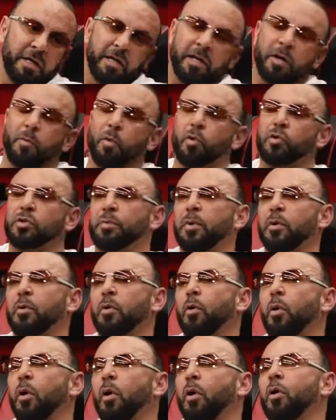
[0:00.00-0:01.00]
You know, most people
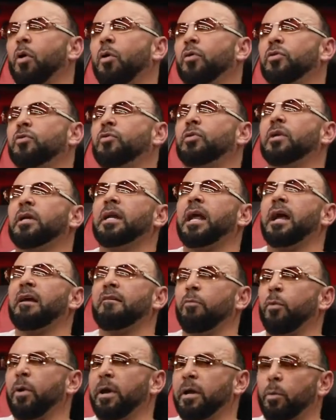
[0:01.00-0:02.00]
go all through their
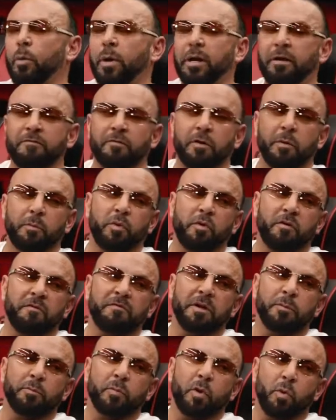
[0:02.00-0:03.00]
life waiting for the
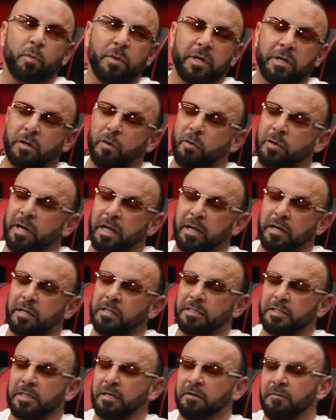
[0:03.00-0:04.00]
perfect moment and all that
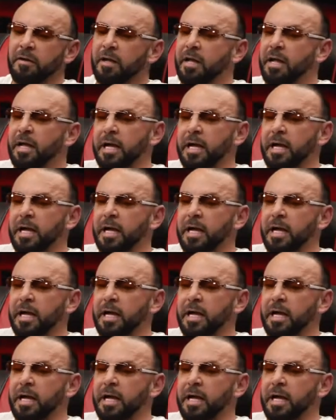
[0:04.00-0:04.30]
kind of stuff.